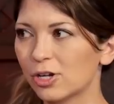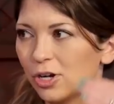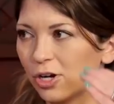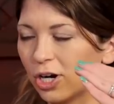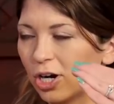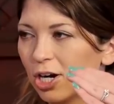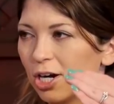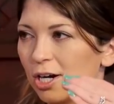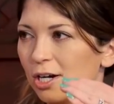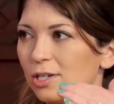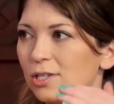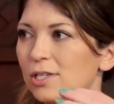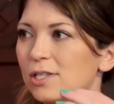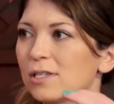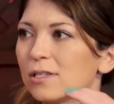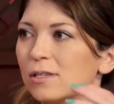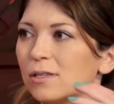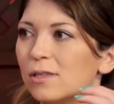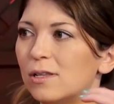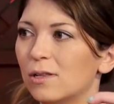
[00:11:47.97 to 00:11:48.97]
your
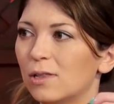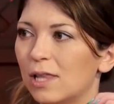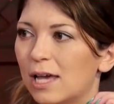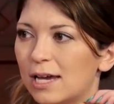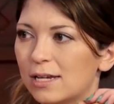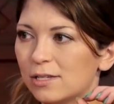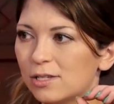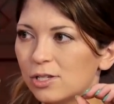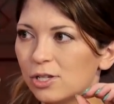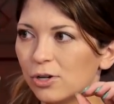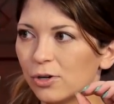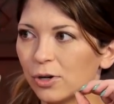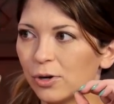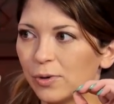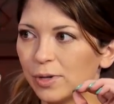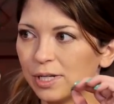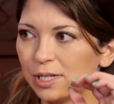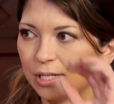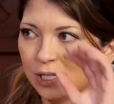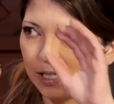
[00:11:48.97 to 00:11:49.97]
hertz, the less you're
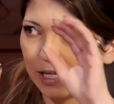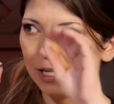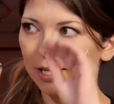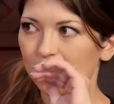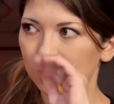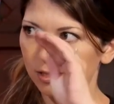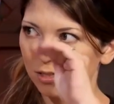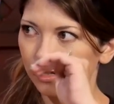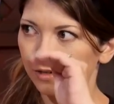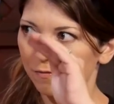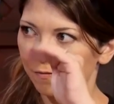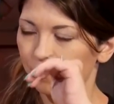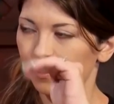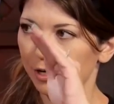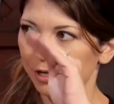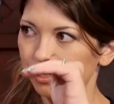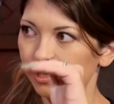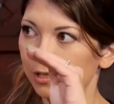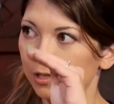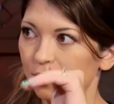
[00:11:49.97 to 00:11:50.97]
going to see that
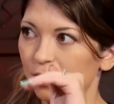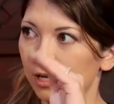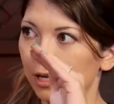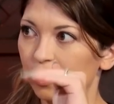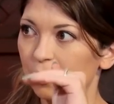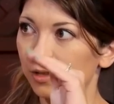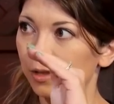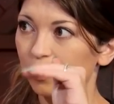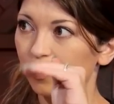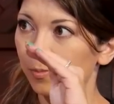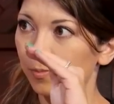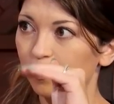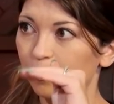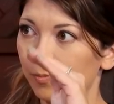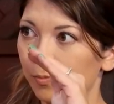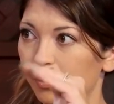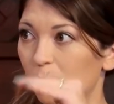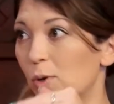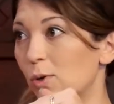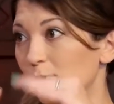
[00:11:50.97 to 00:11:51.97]
difference in the
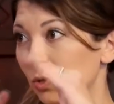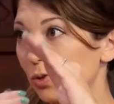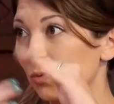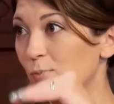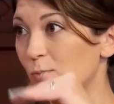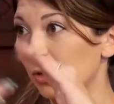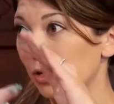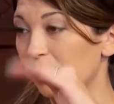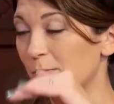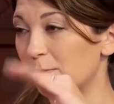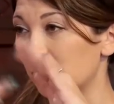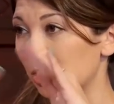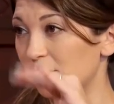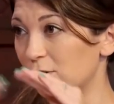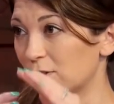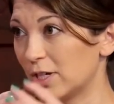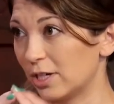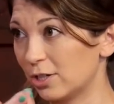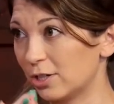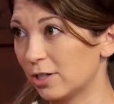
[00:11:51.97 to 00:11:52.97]
pulse width
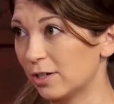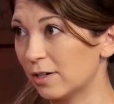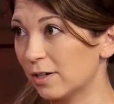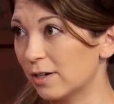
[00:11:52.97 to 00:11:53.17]
modulation.